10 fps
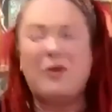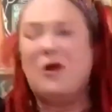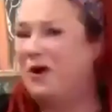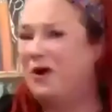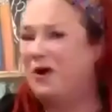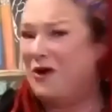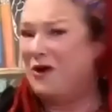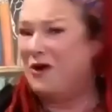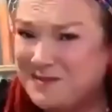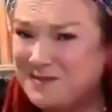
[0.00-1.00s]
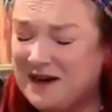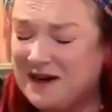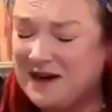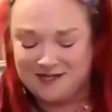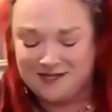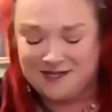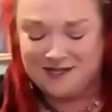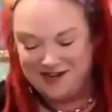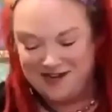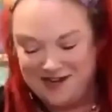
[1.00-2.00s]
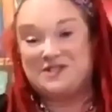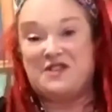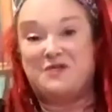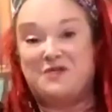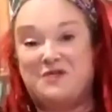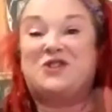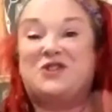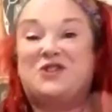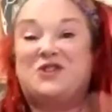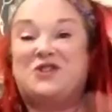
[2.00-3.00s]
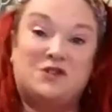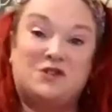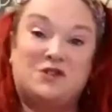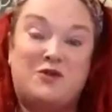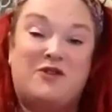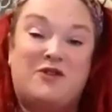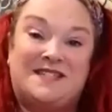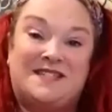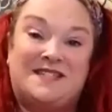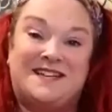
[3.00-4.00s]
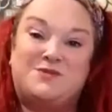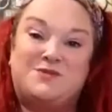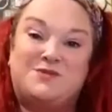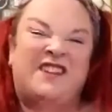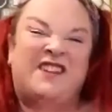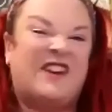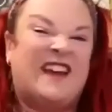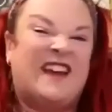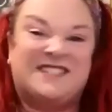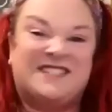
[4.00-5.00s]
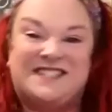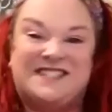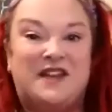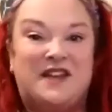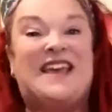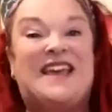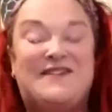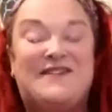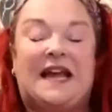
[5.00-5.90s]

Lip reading: or a bad person, was that there was lots of songs that would be written. This was their entertainment in the evening.